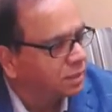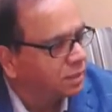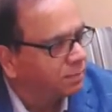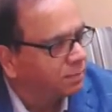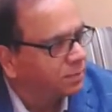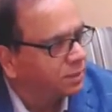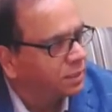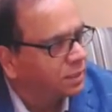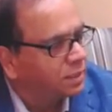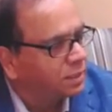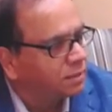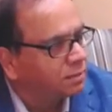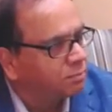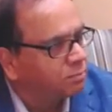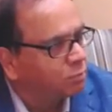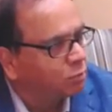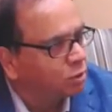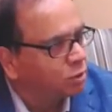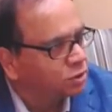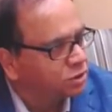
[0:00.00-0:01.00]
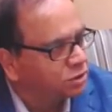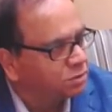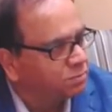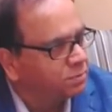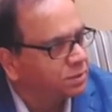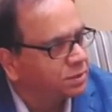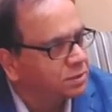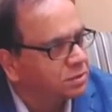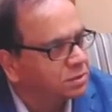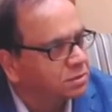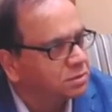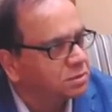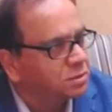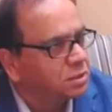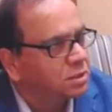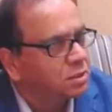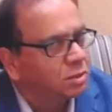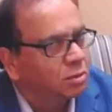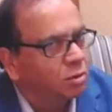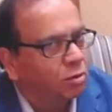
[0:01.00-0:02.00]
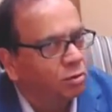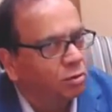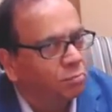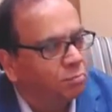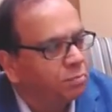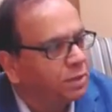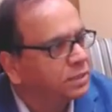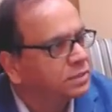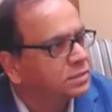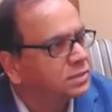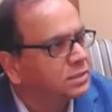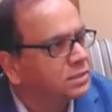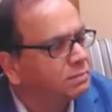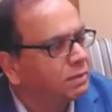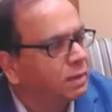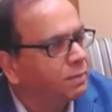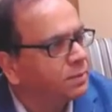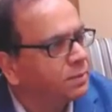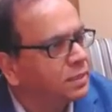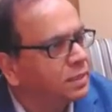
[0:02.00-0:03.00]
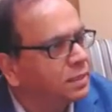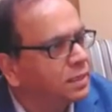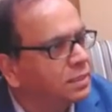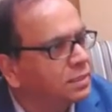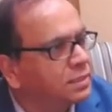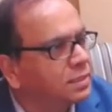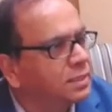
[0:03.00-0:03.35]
American policymakers or mainstream American, they